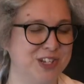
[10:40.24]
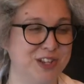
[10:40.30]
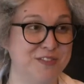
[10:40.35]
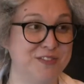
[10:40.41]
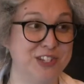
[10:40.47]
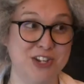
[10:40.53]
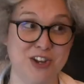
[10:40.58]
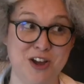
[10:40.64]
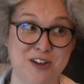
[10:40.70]
She loves
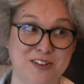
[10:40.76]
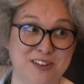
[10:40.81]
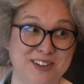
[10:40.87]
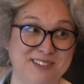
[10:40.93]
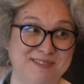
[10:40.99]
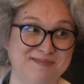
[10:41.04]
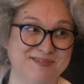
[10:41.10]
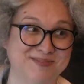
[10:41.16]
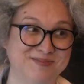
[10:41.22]
to talk,
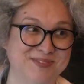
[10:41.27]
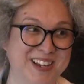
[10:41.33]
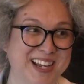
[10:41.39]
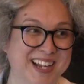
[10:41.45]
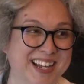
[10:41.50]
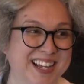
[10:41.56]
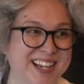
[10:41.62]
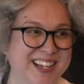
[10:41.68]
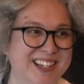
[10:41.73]

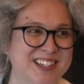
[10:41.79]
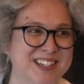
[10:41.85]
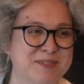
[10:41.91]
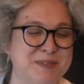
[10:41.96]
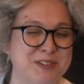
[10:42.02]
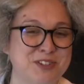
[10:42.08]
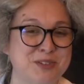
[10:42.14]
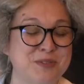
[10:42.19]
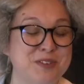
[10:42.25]

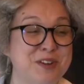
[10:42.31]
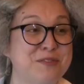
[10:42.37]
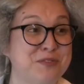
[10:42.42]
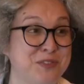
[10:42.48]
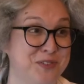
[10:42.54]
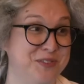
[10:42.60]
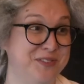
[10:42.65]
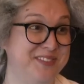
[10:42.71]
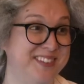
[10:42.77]
especially when you have
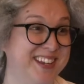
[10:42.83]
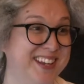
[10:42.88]
food.